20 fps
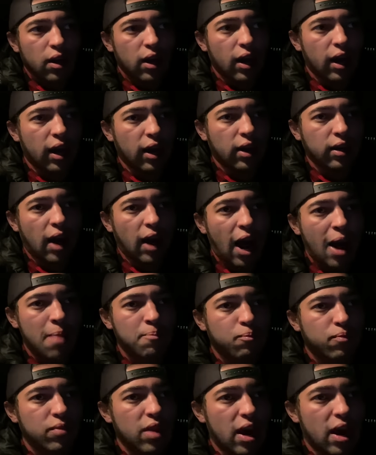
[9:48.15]
and
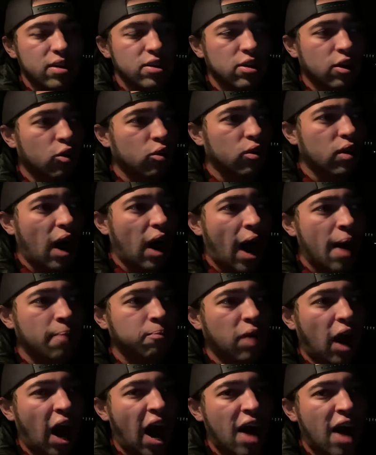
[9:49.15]
I'm
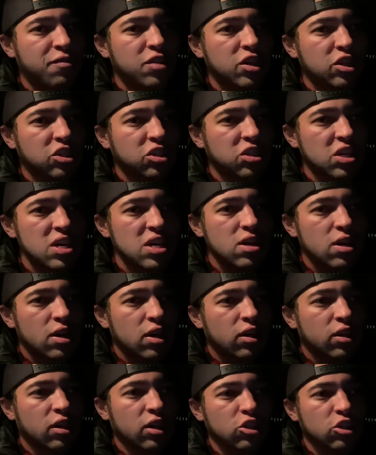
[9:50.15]
obviously
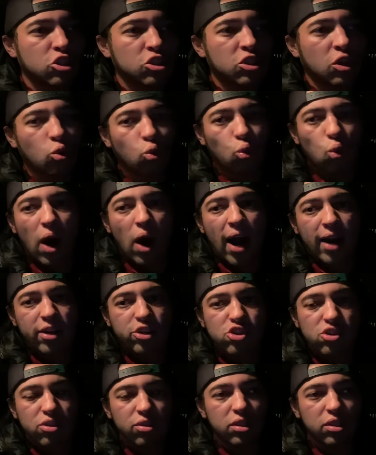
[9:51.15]
going to still
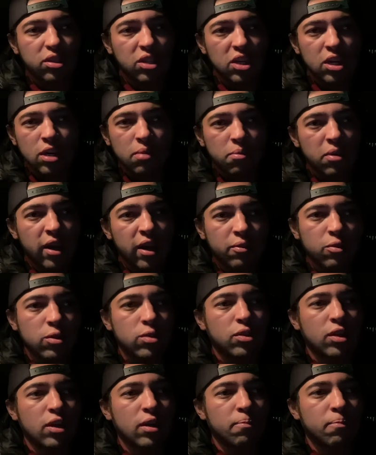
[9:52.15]
watch the team and
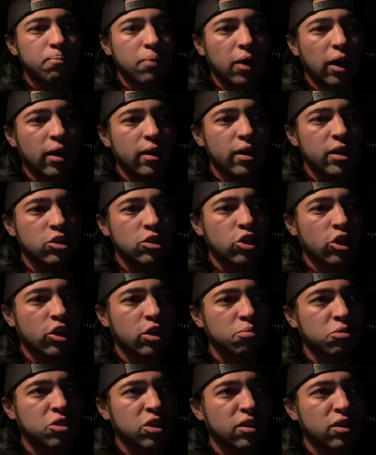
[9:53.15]
everything, but in
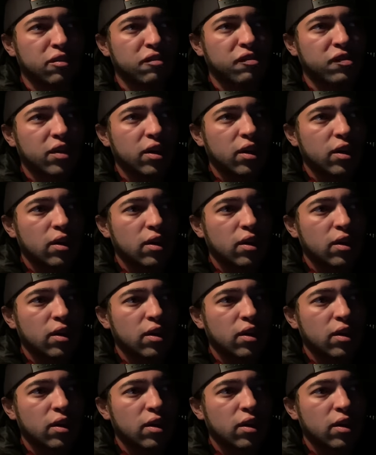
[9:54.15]
terms of